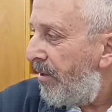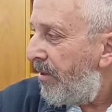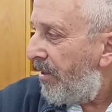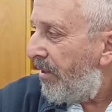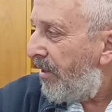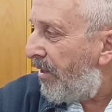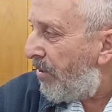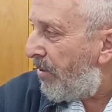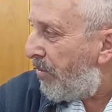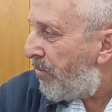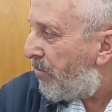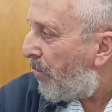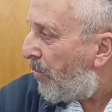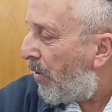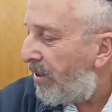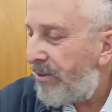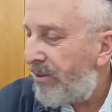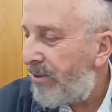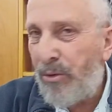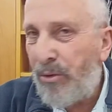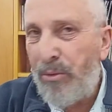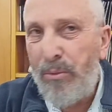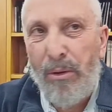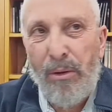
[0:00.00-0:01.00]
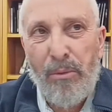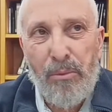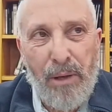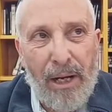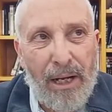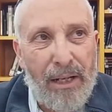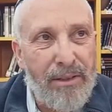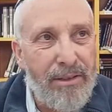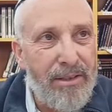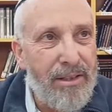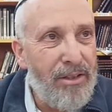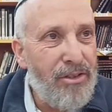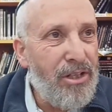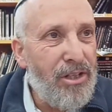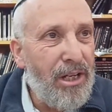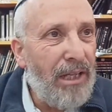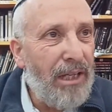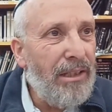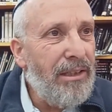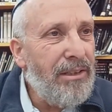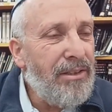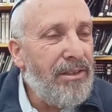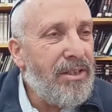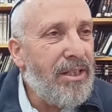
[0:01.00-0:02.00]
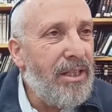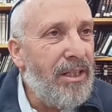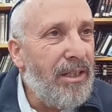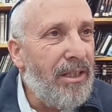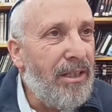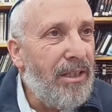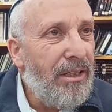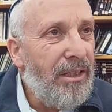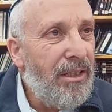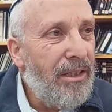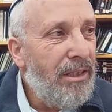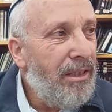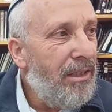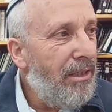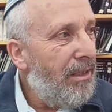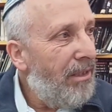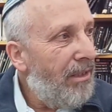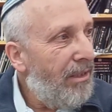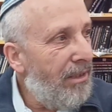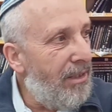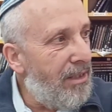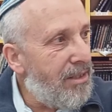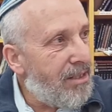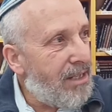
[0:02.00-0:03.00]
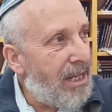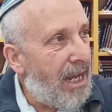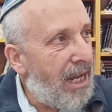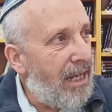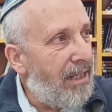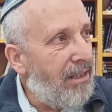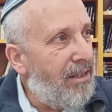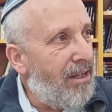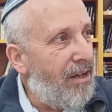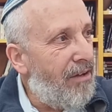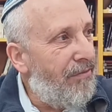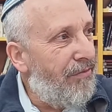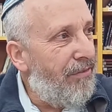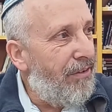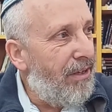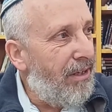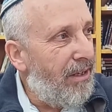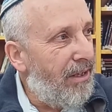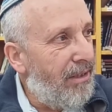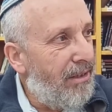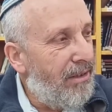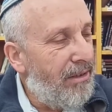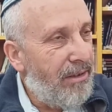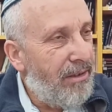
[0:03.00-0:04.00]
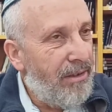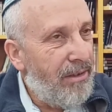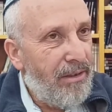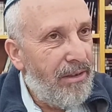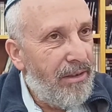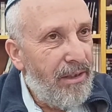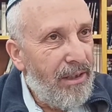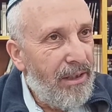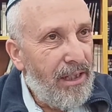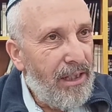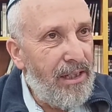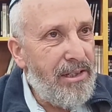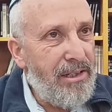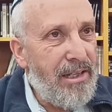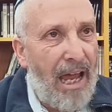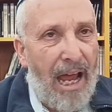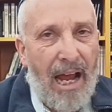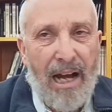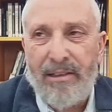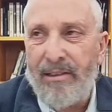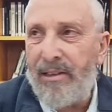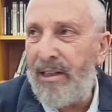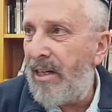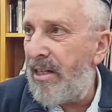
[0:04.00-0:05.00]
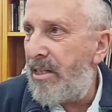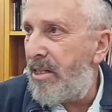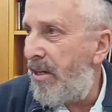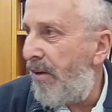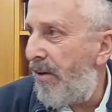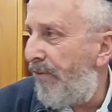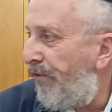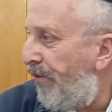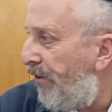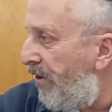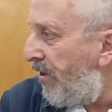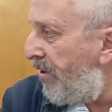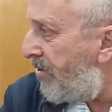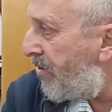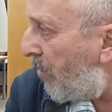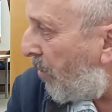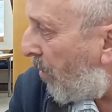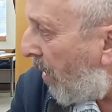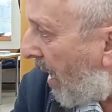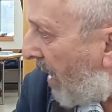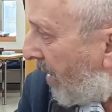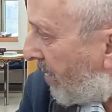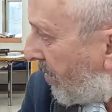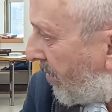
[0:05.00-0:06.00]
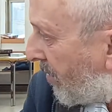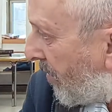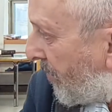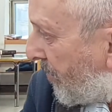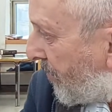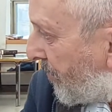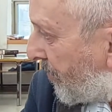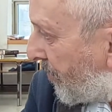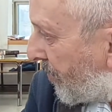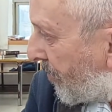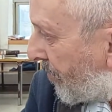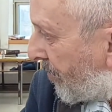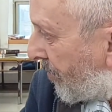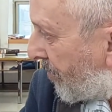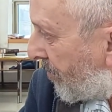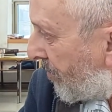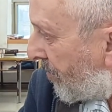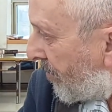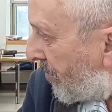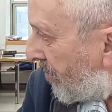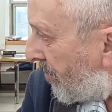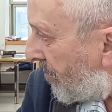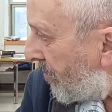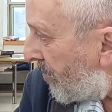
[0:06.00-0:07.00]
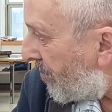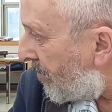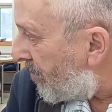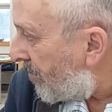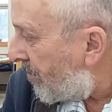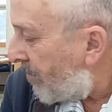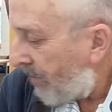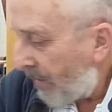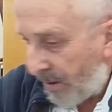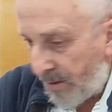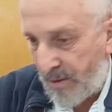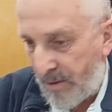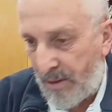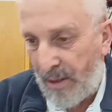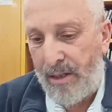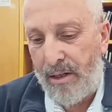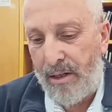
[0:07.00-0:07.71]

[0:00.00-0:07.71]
He wants to arouse the jealousy. This guy David, he's acting as if he's a what? He's a